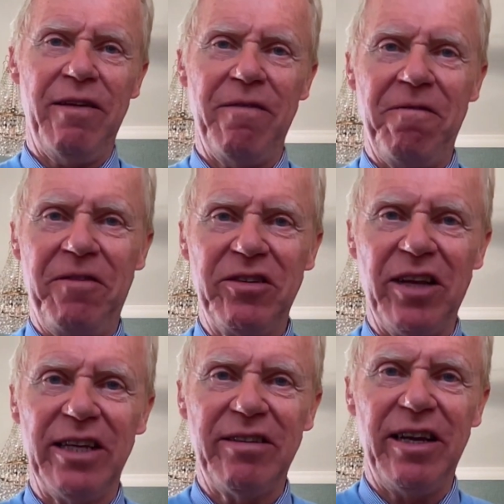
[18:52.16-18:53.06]

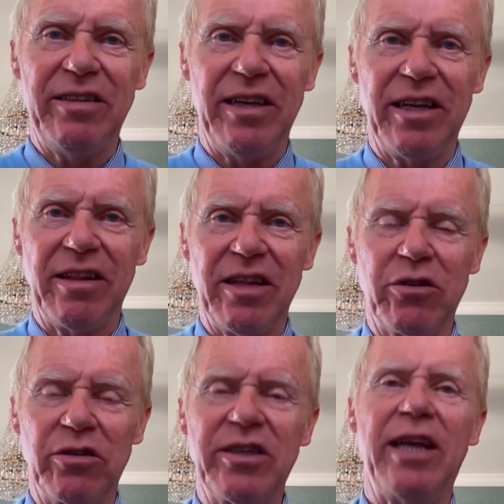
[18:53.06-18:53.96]
facilitating the
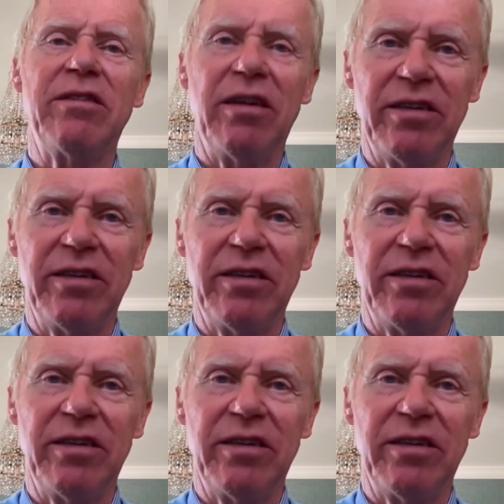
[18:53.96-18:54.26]
content.